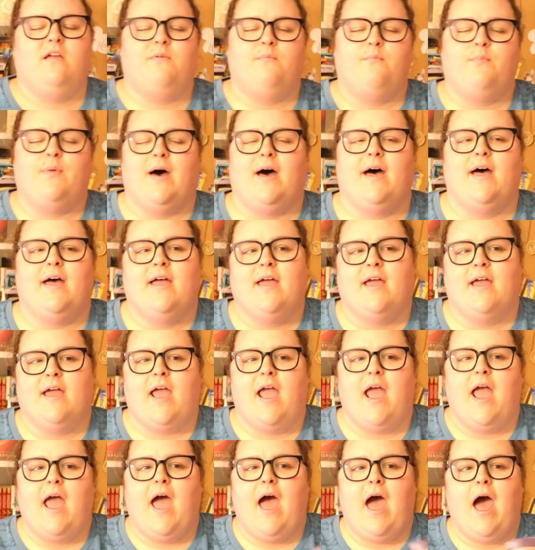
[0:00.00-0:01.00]
but
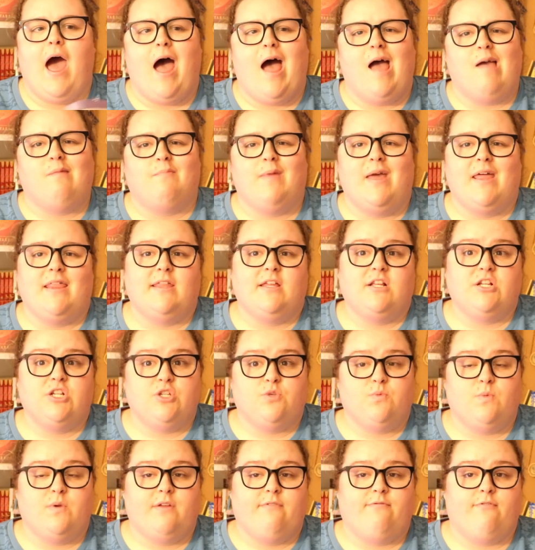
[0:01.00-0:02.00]
I mainly just
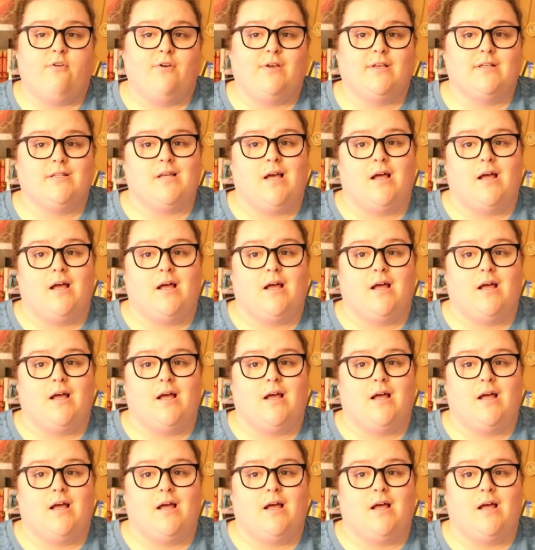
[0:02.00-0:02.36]
want to focus